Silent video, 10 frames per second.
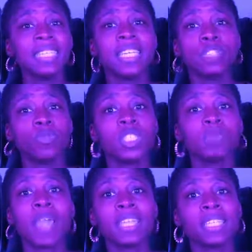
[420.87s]

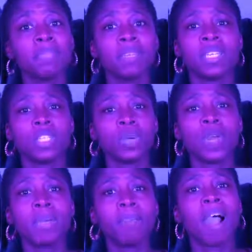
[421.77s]
disrespecting me, so
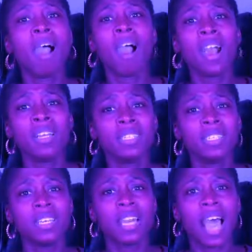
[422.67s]
in my heart
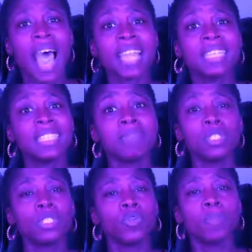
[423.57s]
I
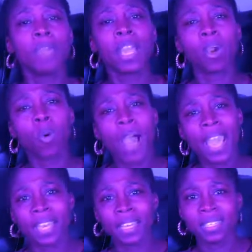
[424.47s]
attempted to remain
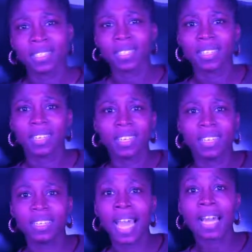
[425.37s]
quiet, not